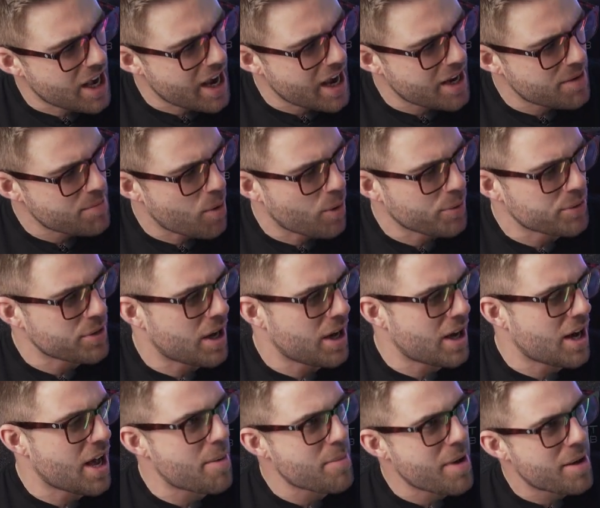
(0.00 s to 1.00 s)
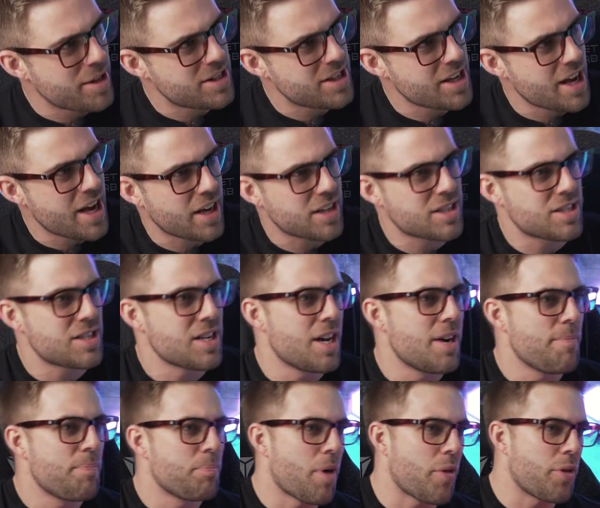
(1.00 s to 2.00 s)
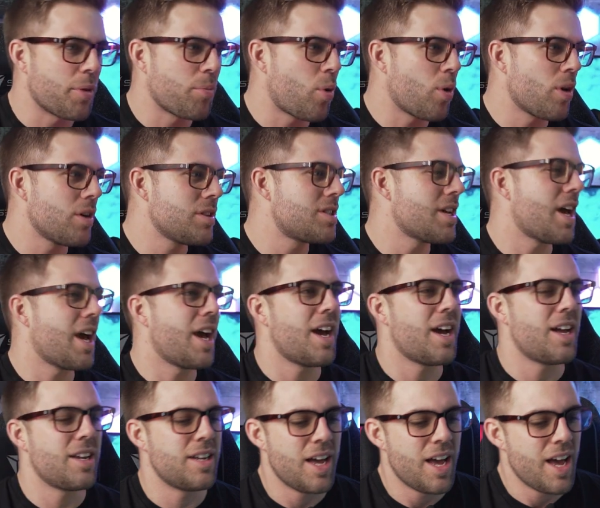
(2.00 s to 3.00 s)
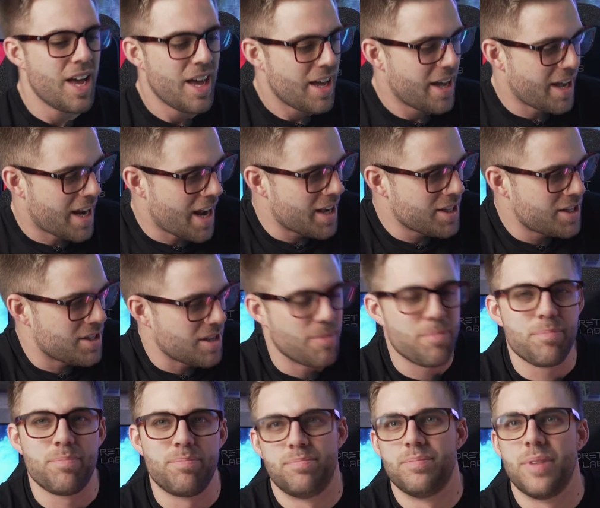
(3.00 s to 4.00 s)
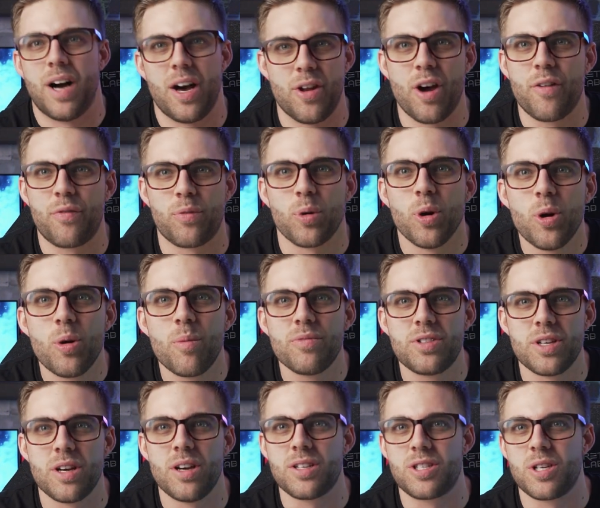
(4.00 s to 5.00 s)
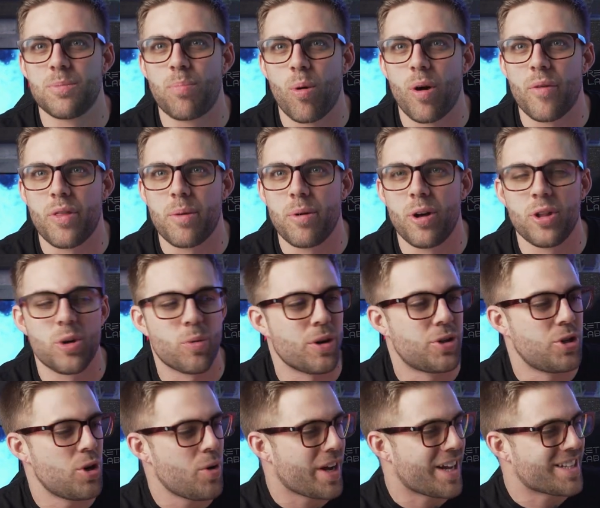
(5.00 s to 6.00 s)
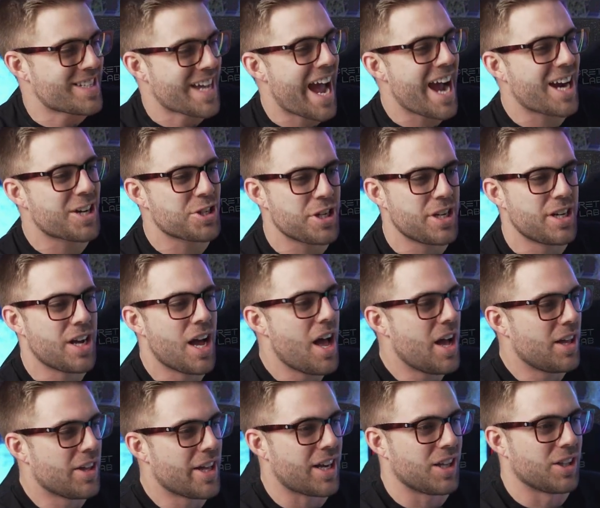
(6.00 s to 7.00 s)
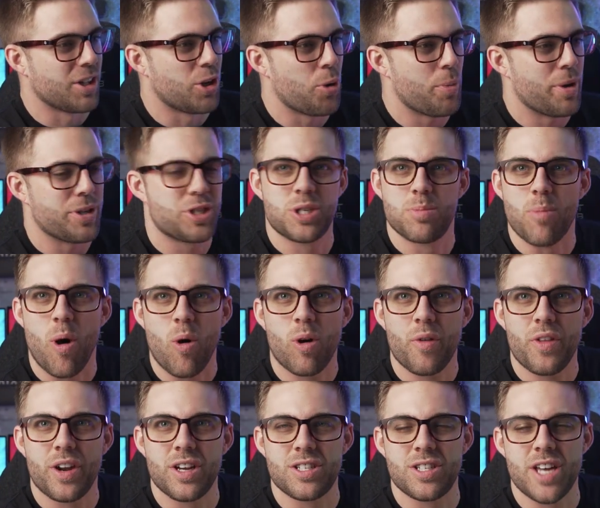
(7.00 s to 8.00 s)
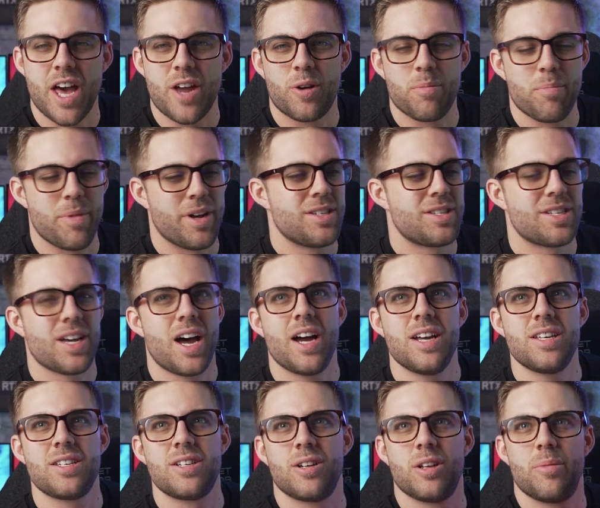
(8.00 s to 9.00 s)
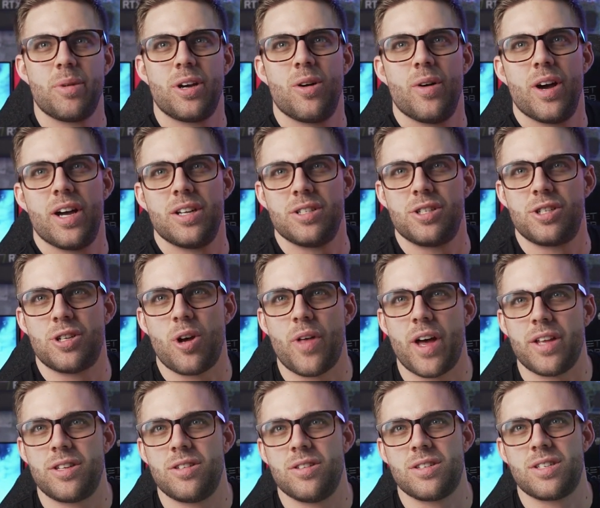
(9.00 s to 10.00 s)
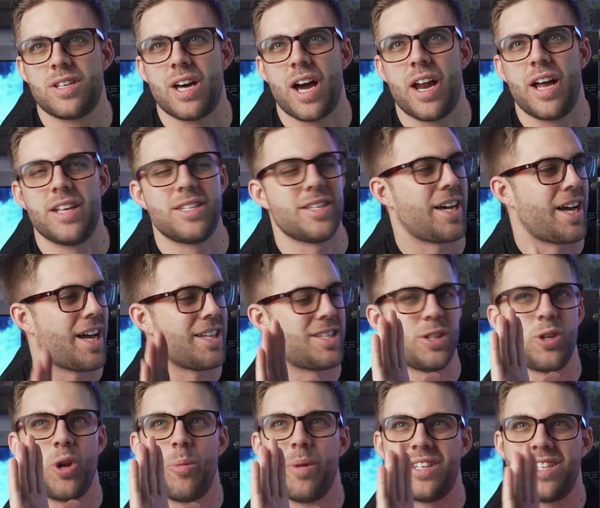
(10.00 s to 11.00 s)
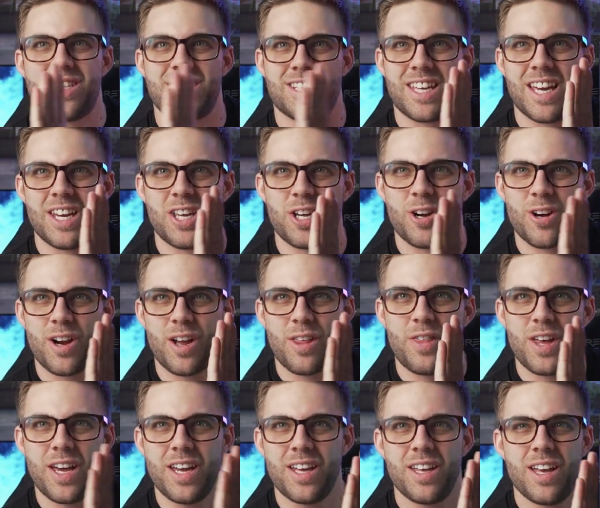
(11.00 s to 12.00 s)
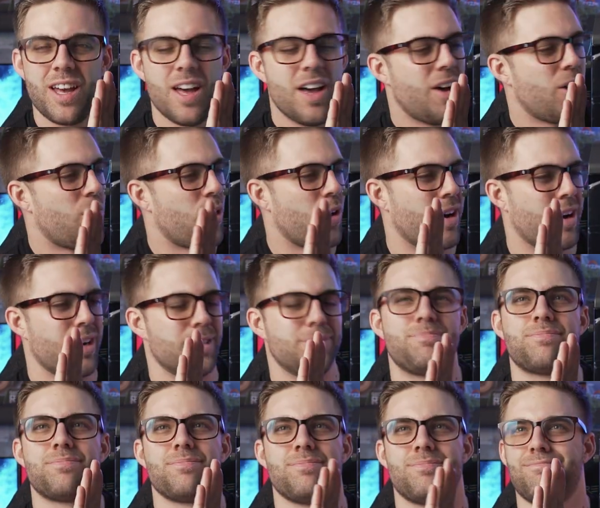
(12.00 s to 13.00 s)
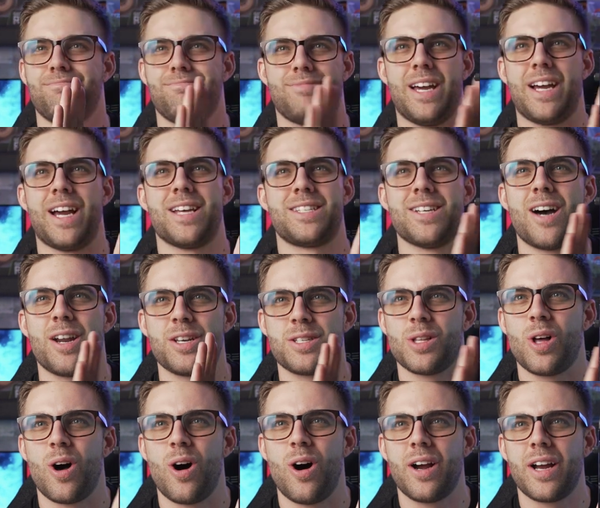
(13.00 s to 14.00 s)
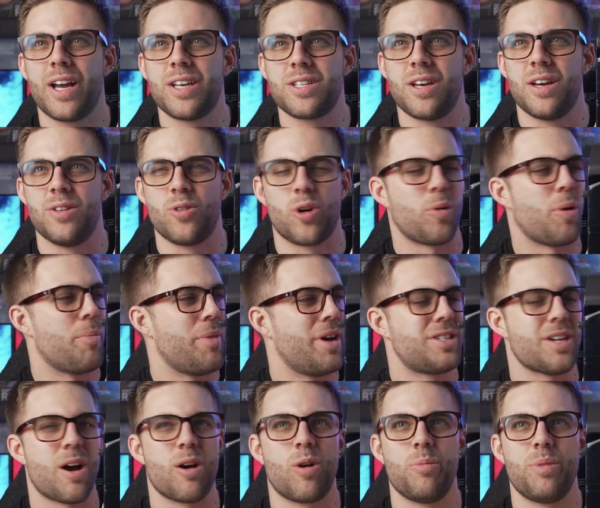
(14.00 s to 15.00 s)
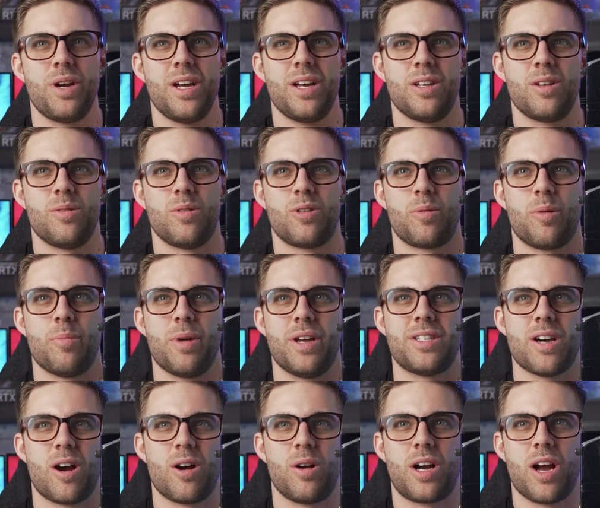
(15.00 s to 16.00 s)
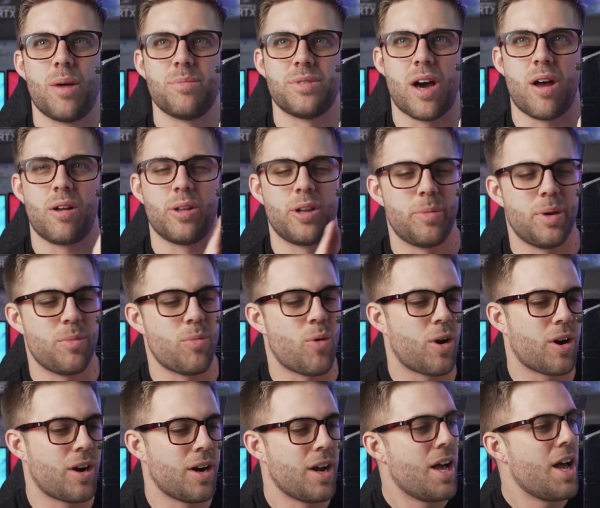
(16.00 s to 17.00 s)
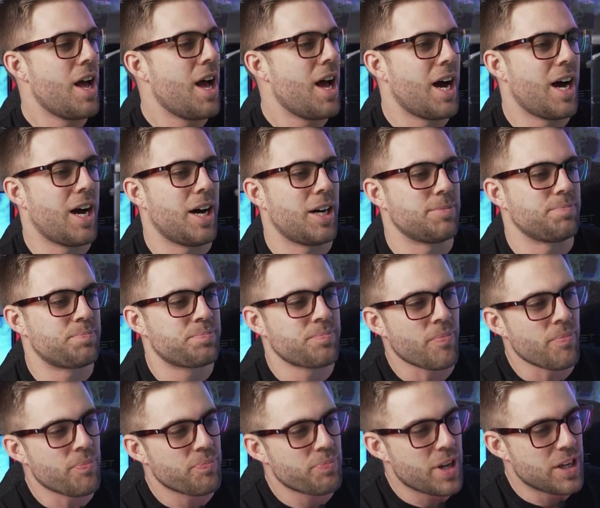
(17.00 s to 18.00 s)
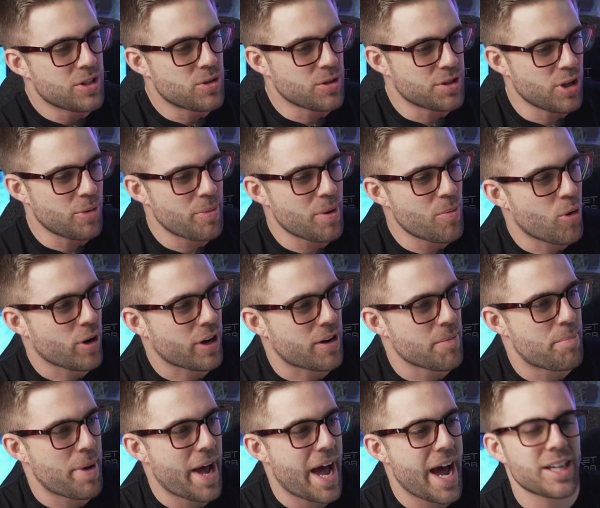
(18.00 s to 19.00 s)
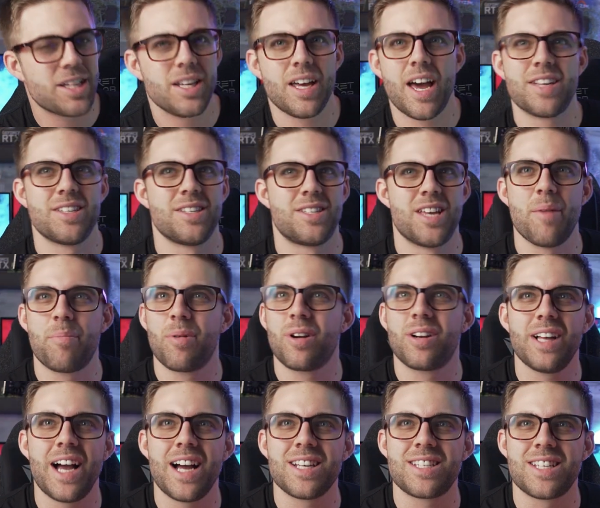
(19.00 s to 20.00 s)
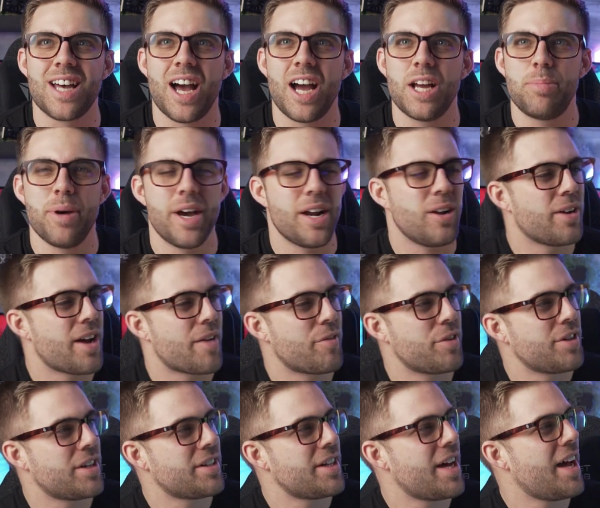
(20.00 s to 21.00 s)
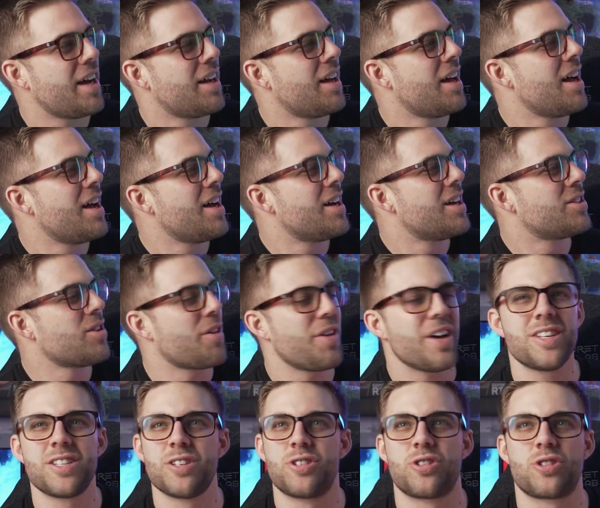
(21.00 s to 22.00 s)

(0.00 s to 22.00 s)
and uh, MNTX motherboards, and it has enough room to support the build that we're doing. It's actually like a little bit smaller than a standard midsize. Here, let me go ahead and show that to the side. It's like, it's a little bit skinnier, I think, or I guess not as long as a normal mid tower would be, and the normal mid tower comes out a little bit more. Um, so it's a little bit more compact, has a tempered glass side panel and everything like that. So I think it's a